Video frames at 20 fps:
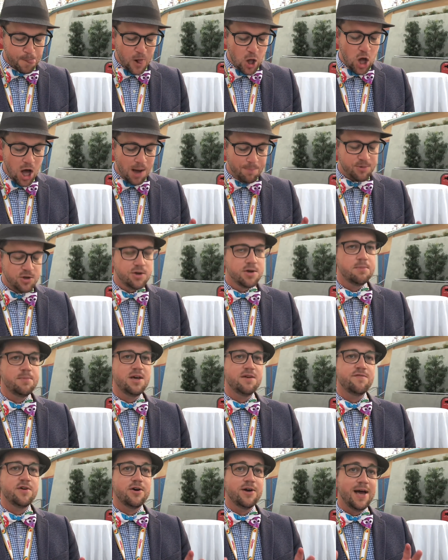You can
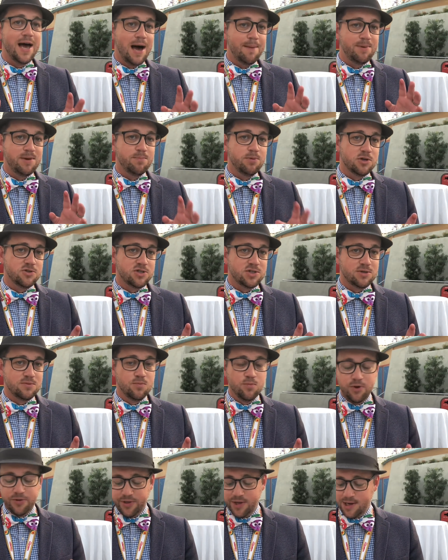be a very happy person
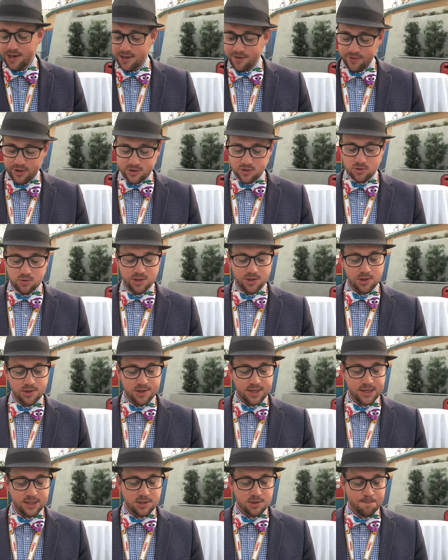with any of these three
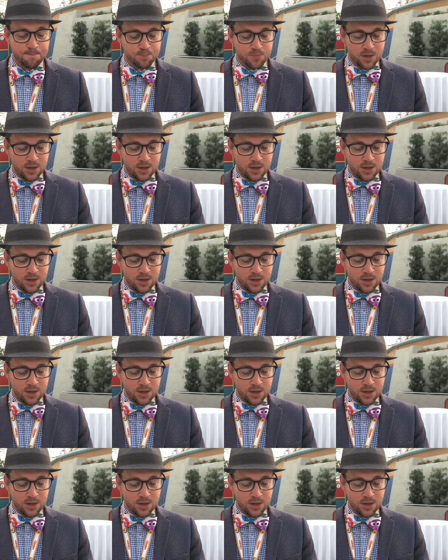cookies.